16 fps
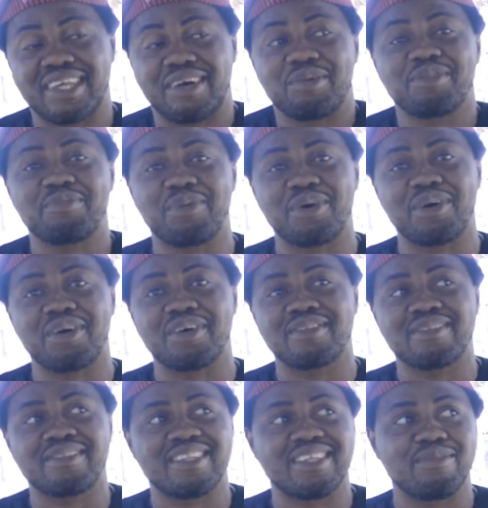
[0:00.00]
I was
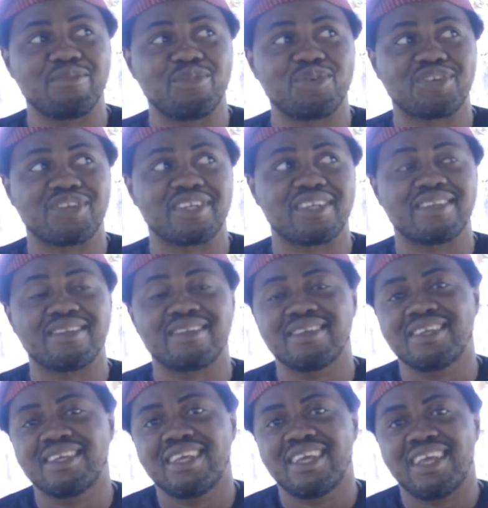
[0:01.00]
born in Mushin
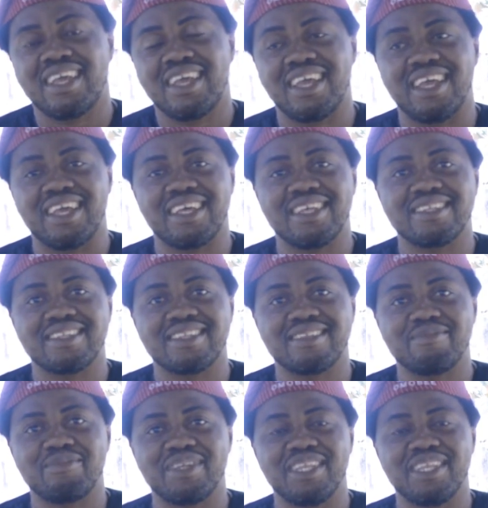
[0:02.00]
and